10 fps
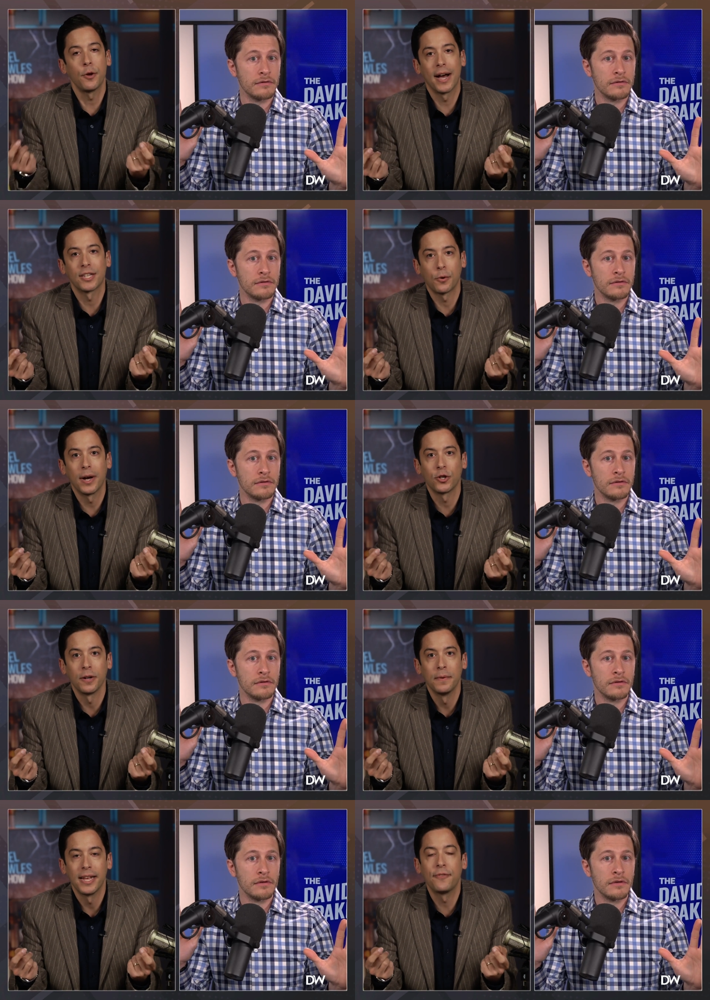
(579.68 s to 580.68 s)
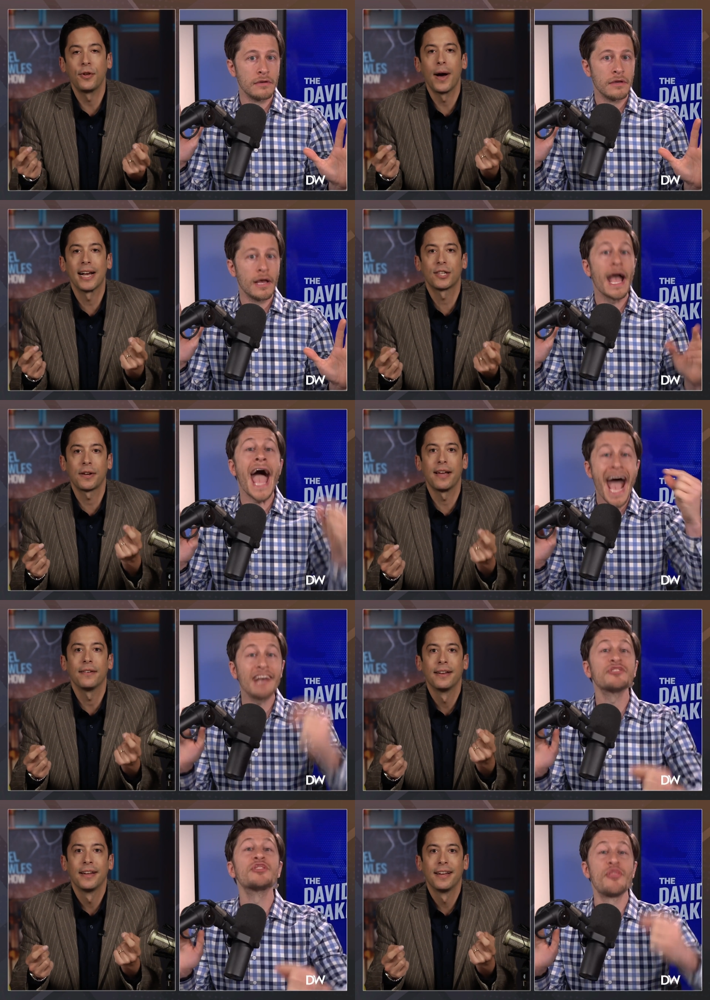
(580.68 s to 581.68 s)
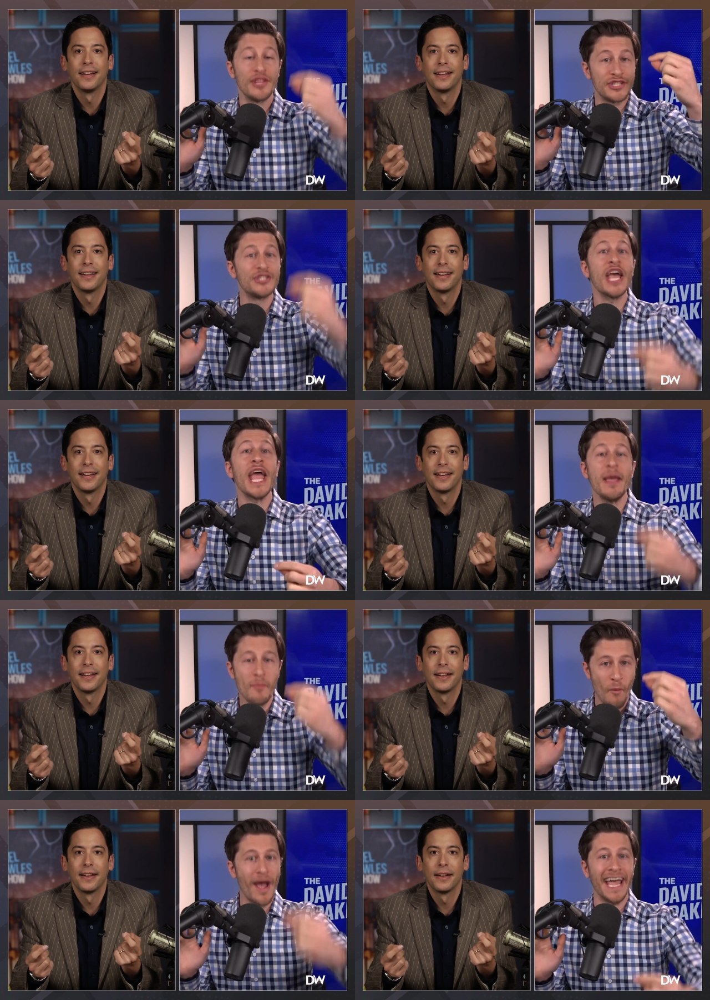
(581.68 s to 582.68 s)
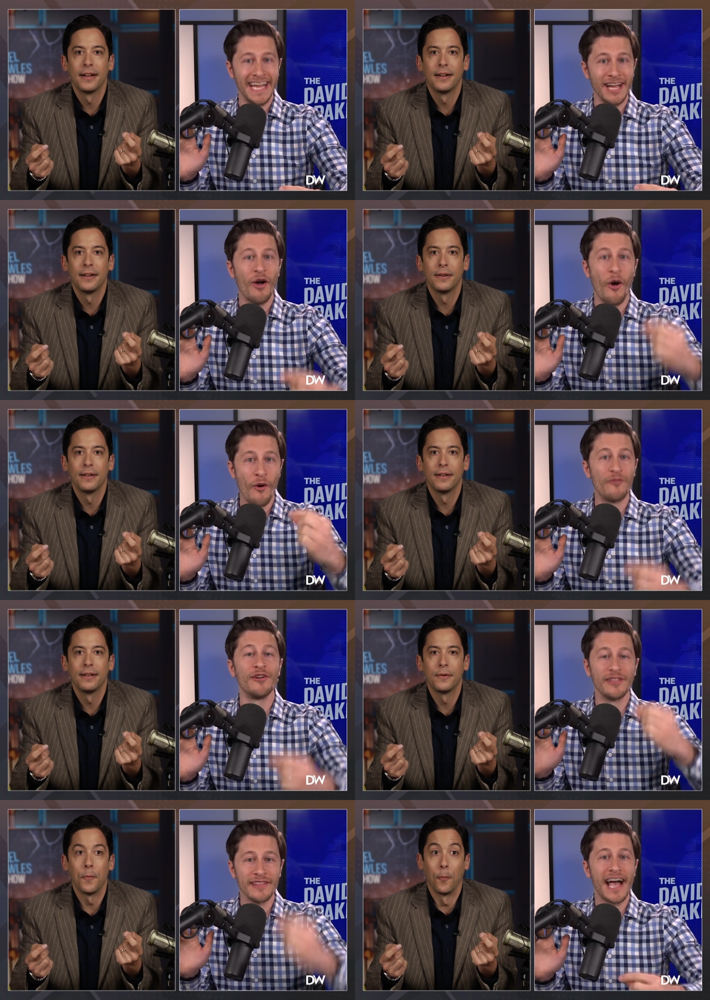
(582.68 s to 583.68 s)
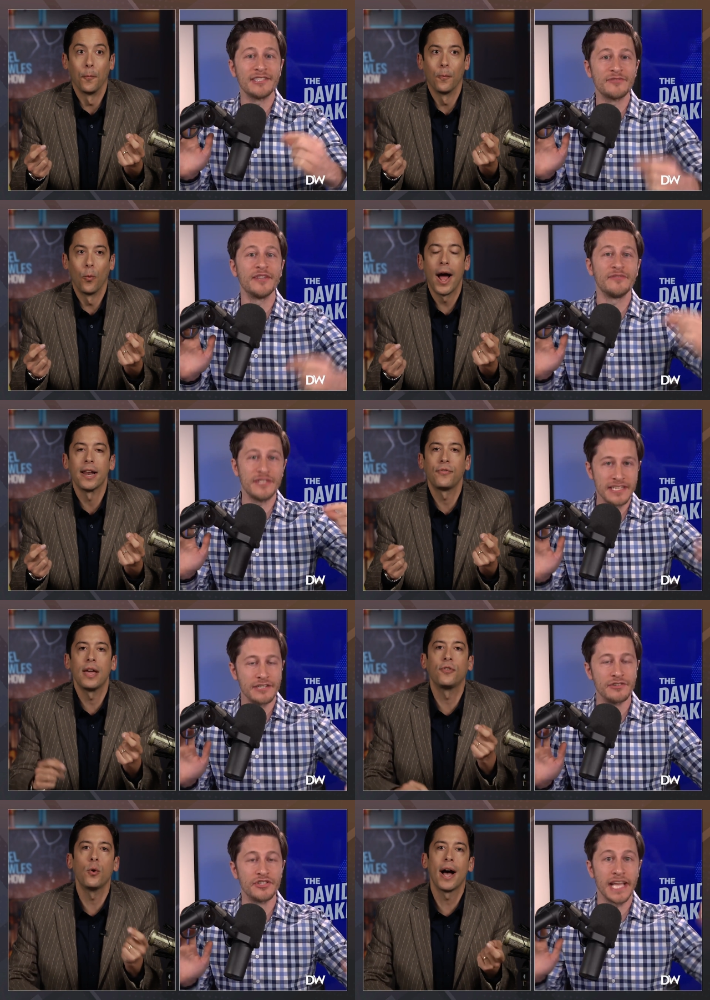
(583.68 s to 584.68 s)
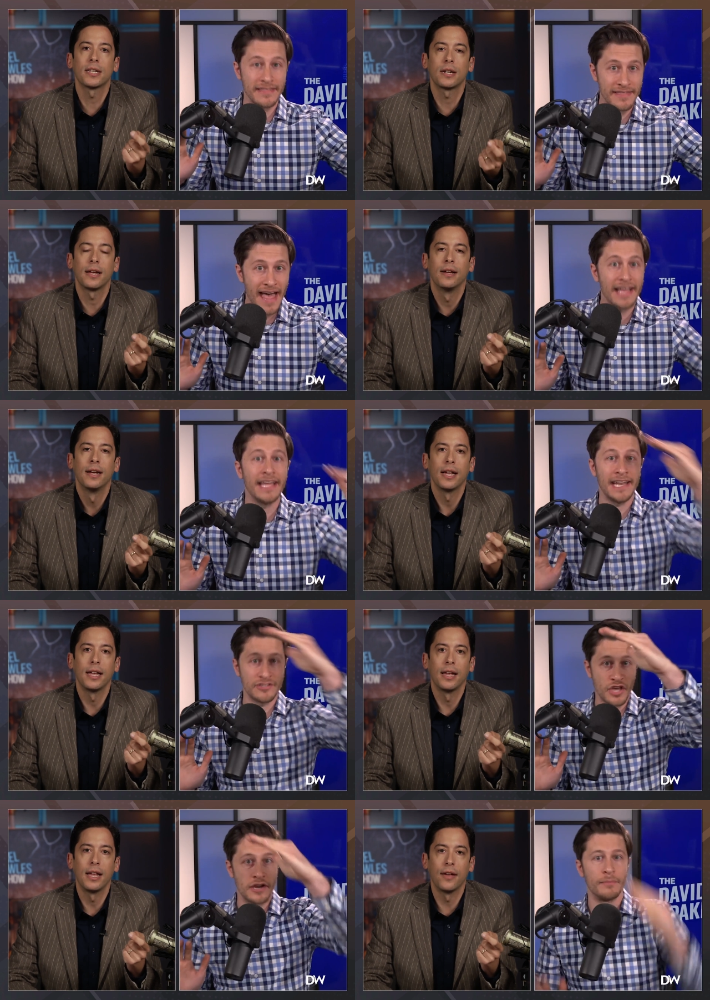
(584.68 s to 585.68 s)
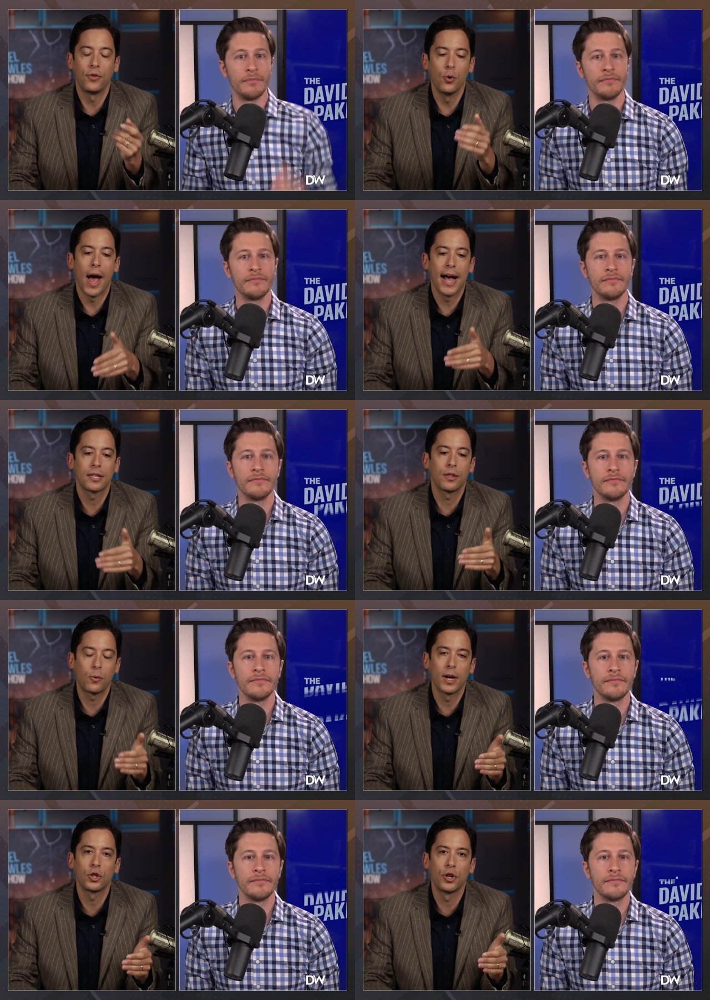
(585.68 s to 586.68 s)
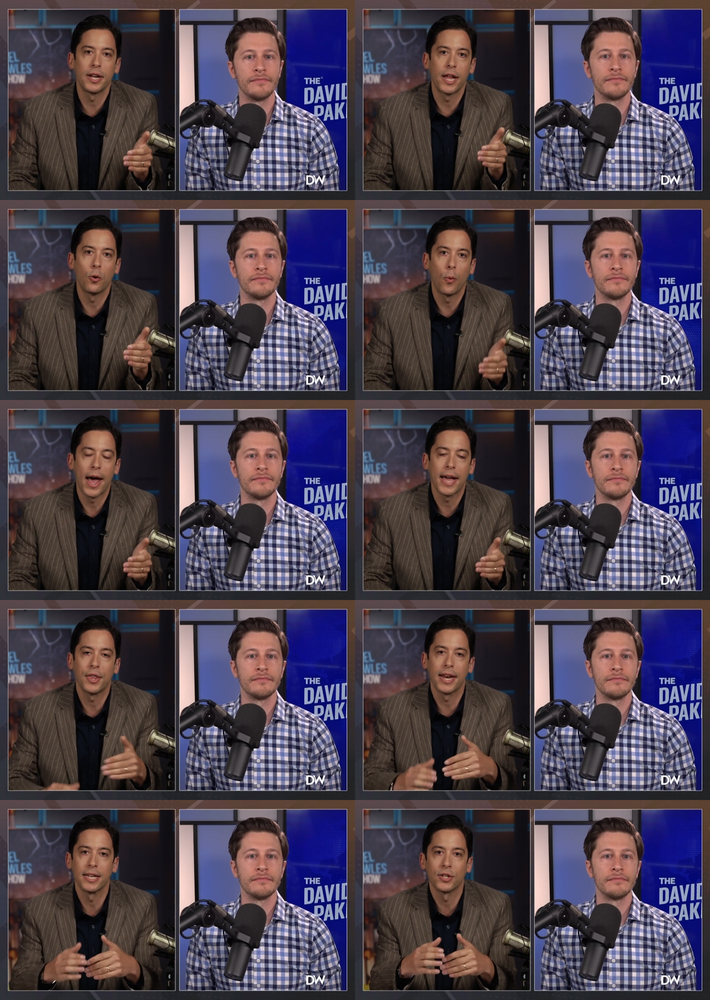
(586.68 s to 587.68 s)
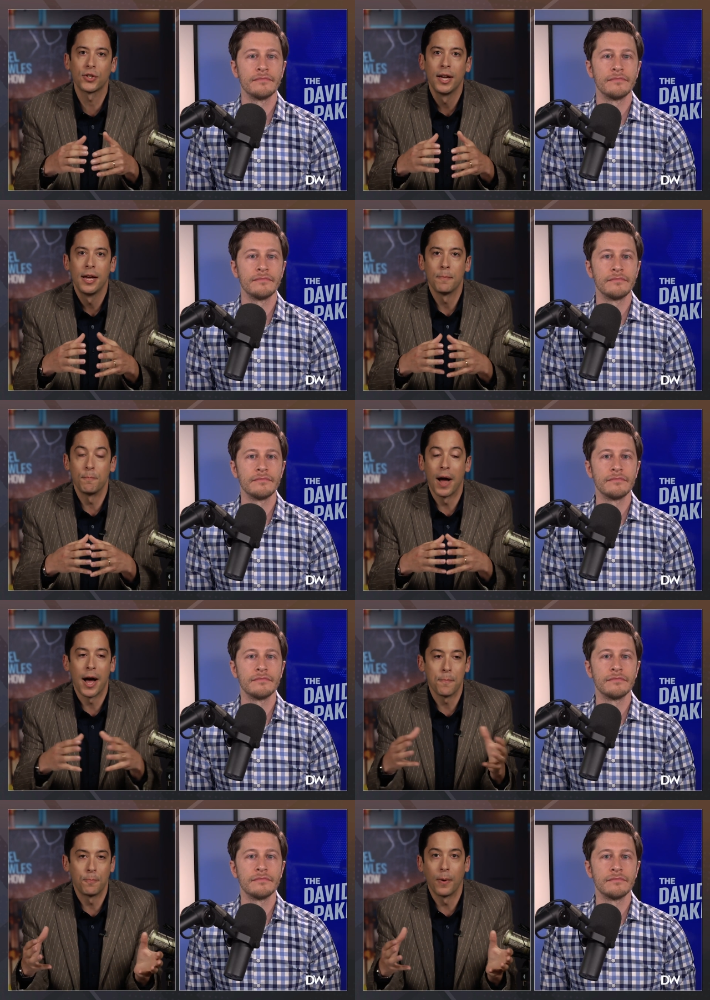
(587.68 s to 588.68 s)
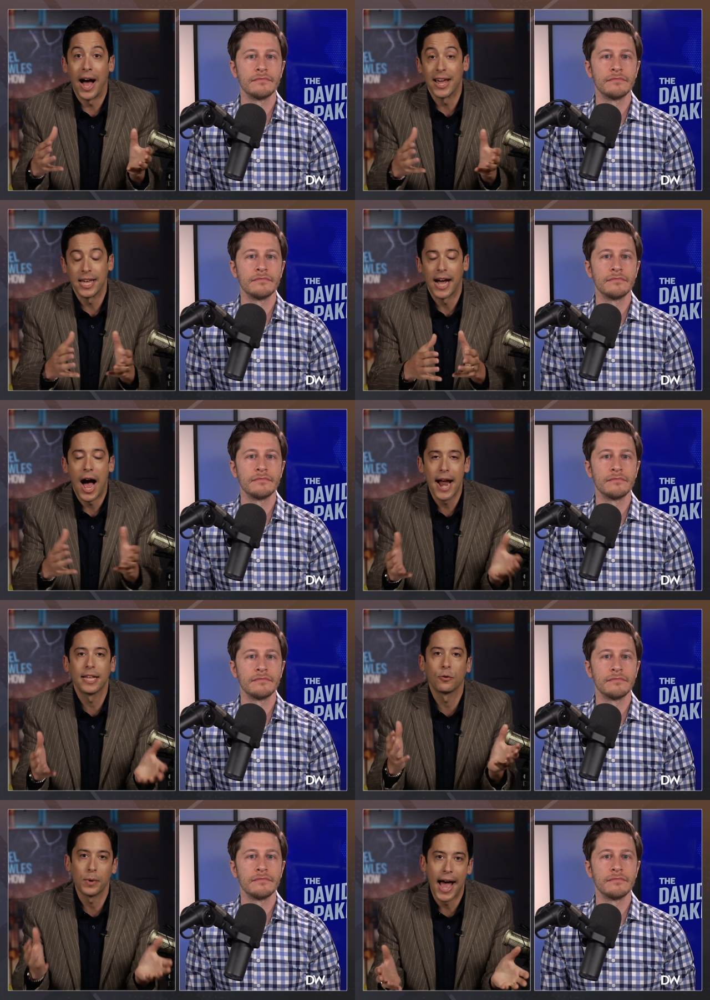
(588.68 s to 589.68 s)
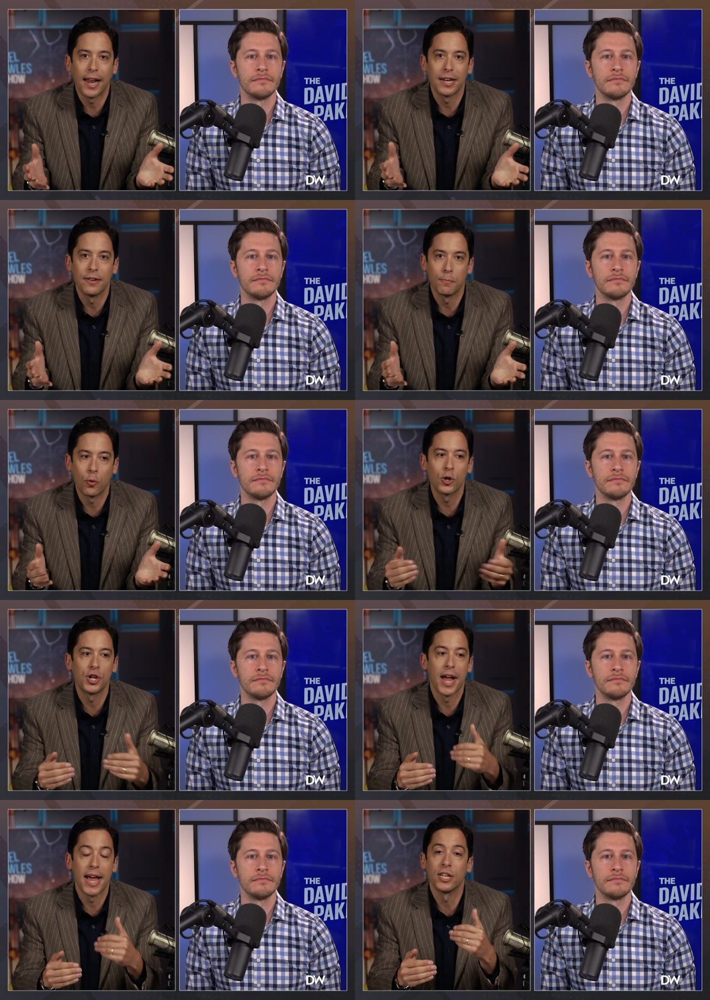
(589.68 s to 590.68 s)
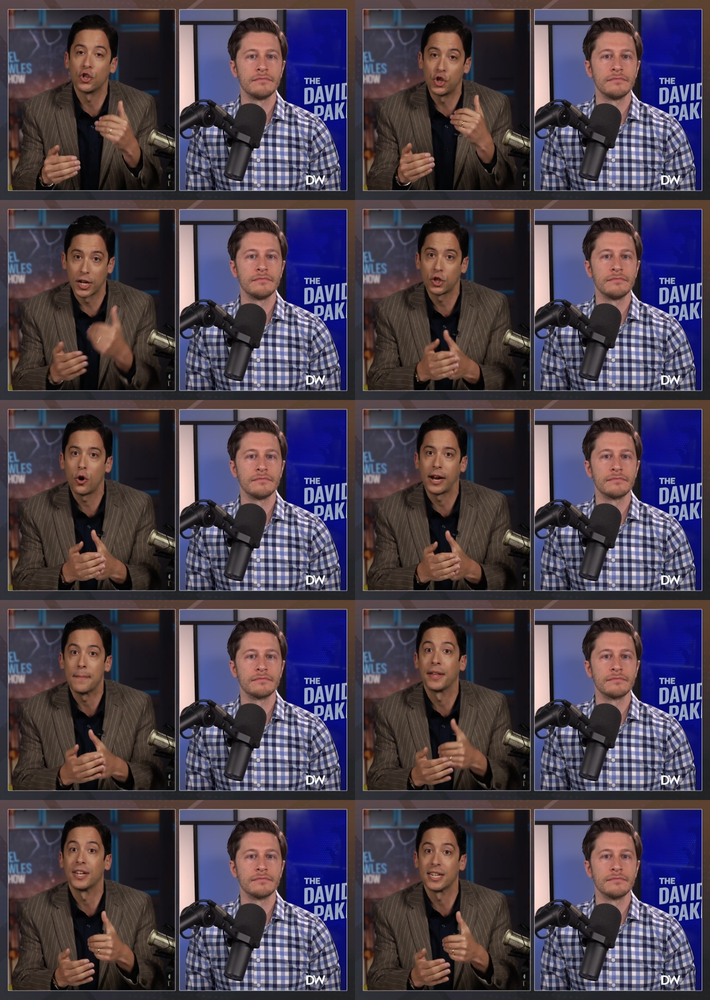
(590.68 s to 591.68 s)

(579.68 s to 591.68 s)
Speaker 1: you ask the question. If you ask, ask the, the same way over the last 50 right, years, if, if you ask, that, it has gone up.
Speaker 2: If you ask the question in a way that is, uh, I think, hiding the reality of abortion and is just talking about